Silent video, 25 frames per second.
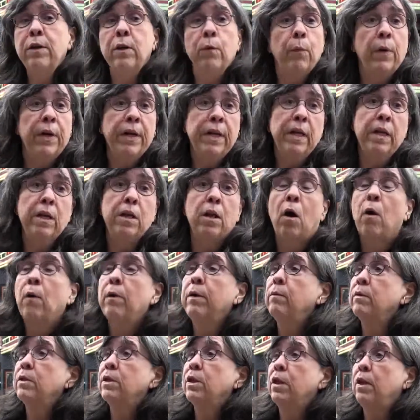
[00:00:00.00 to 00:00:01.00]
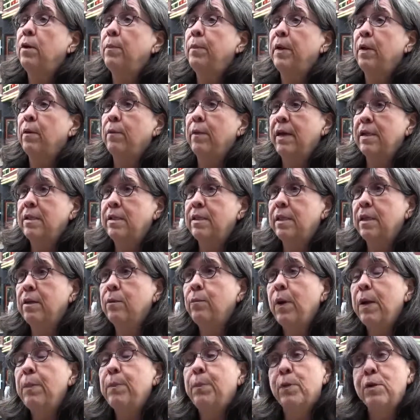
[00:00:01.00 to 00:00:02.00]
we didn't know he was going to be arrested.
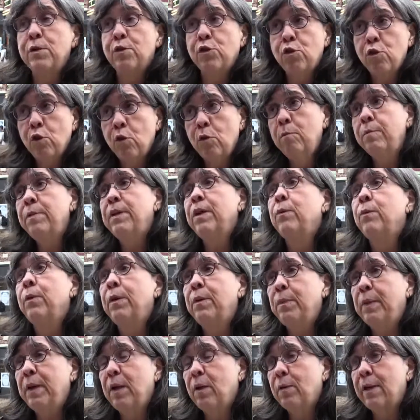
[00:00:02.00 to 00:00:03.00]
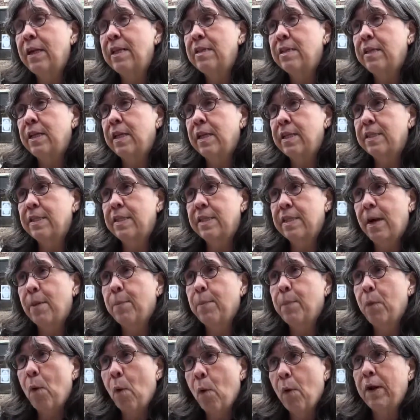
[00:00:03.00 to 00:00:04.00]
We presumed he would be arrested at
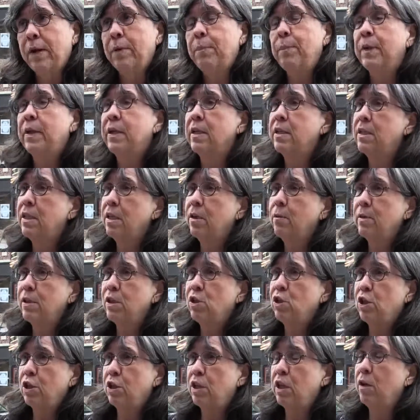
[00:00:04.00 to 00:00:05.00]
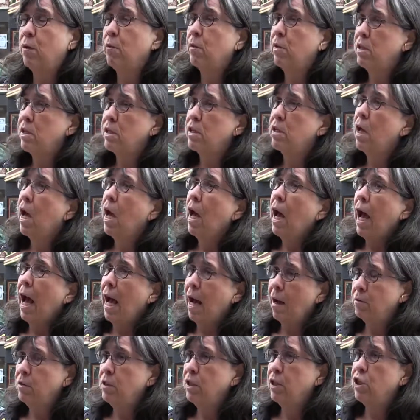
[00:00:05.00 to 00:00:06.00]
some point because he was
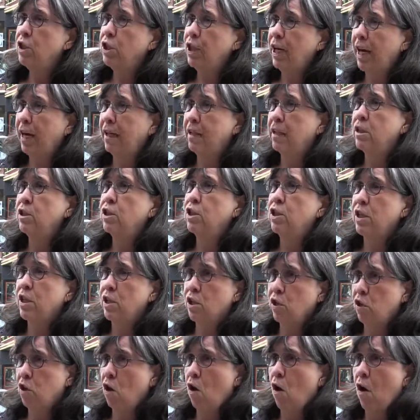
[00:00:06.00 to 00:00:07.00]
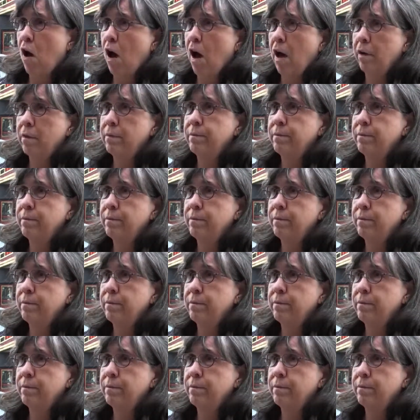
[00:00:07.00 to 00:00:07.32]
out to challenge this law.